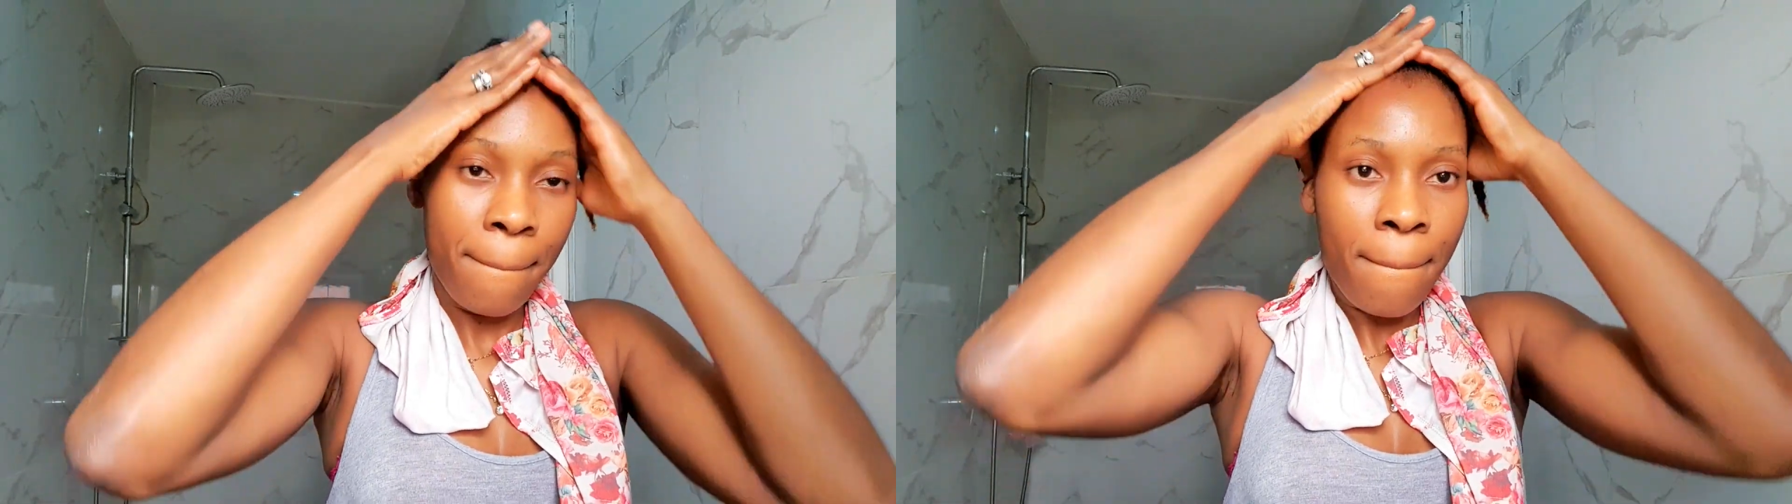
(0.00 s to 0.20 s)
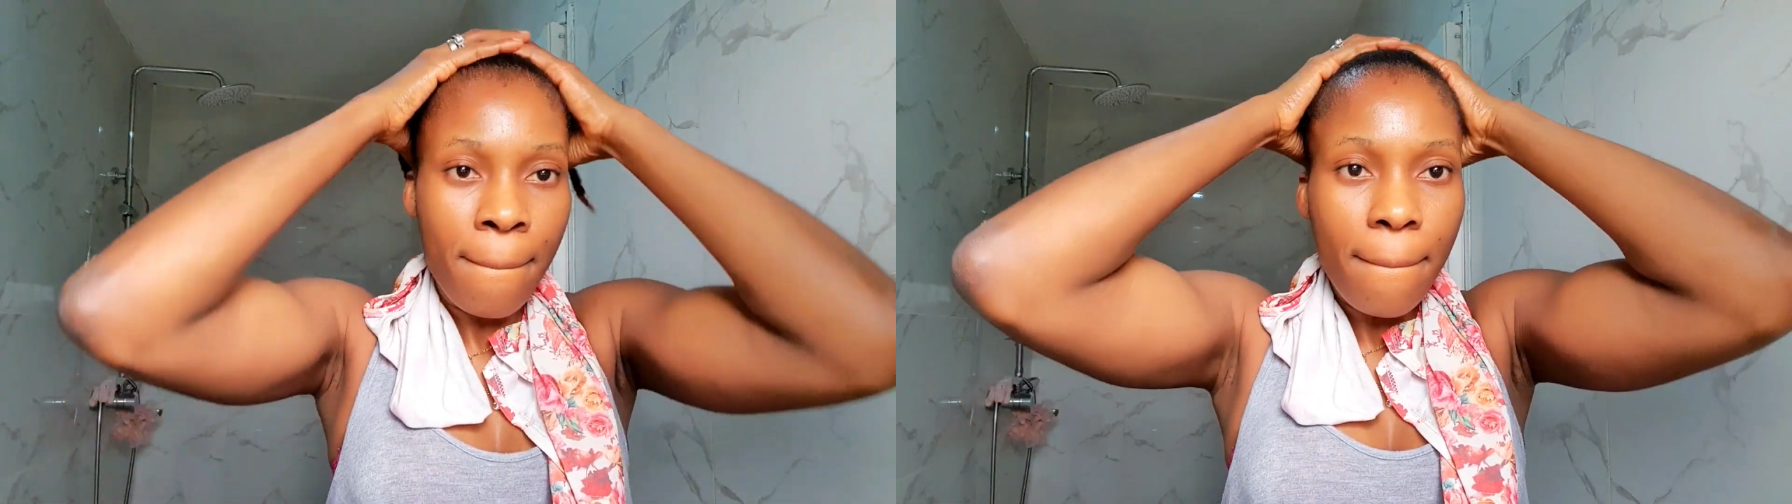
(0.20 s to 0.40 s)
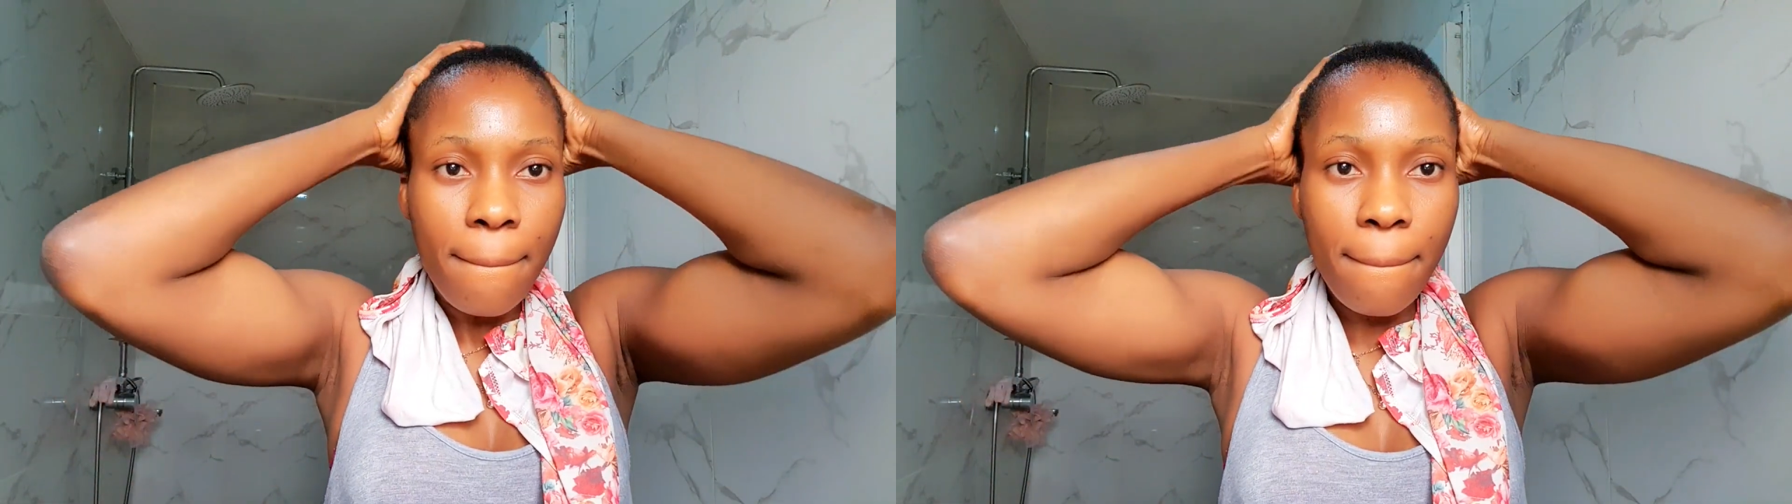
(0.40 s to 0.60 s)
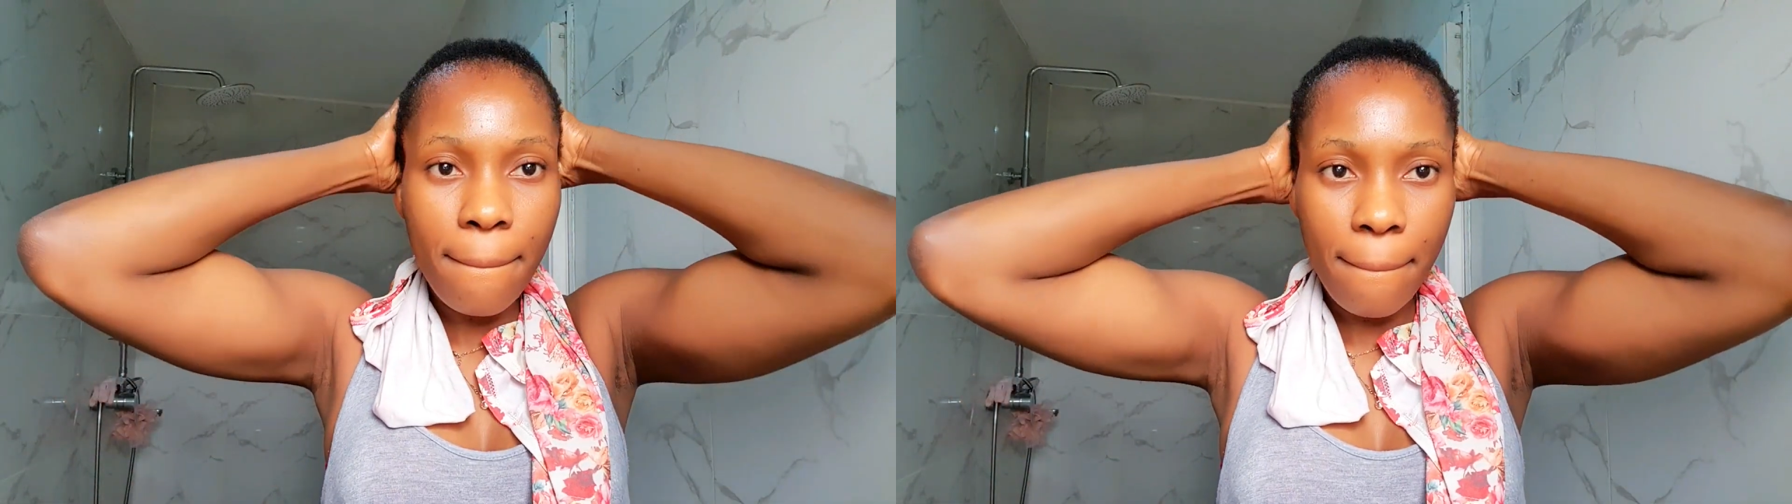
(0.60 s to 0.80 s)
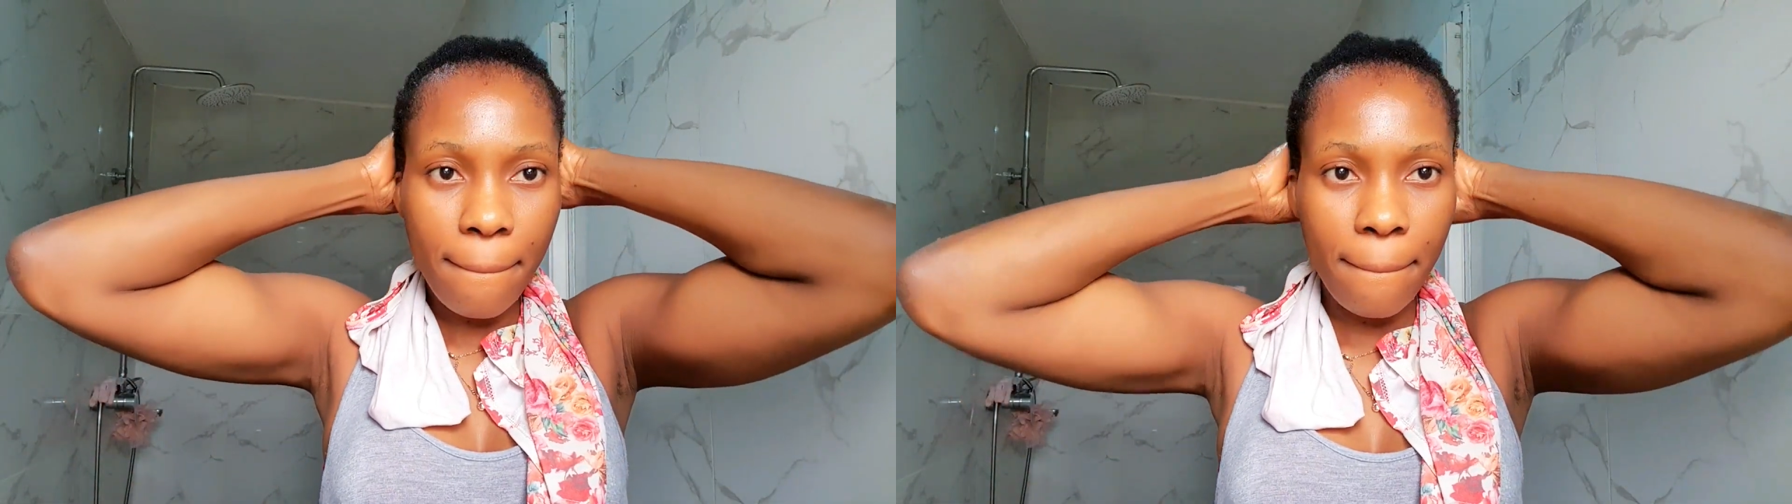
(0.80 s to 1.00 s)
comment
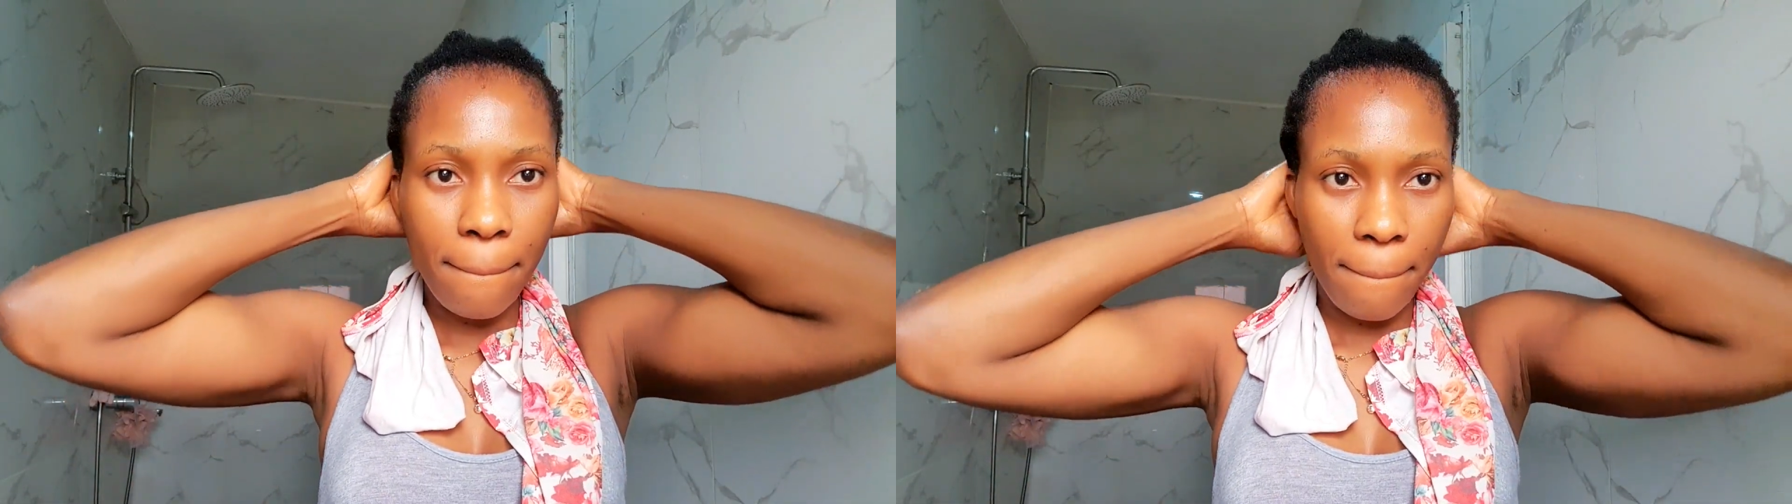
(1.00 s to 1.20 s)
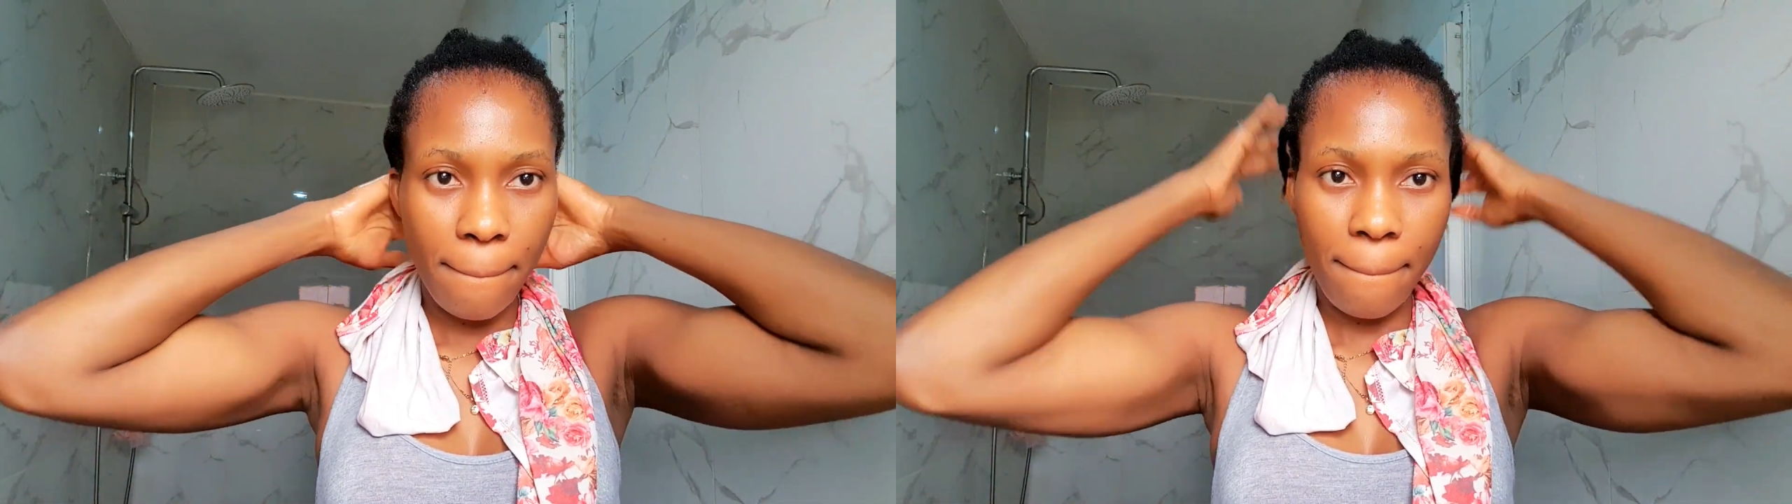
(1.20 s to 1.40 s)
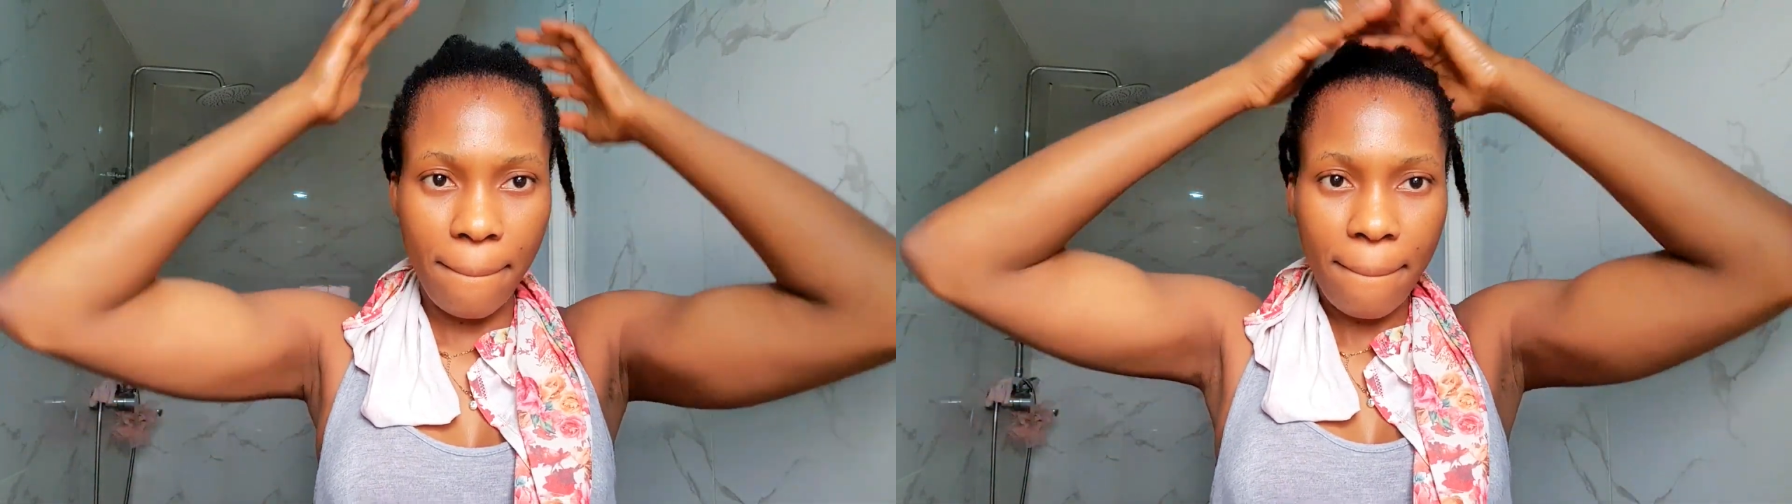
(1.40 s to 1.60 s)
and share.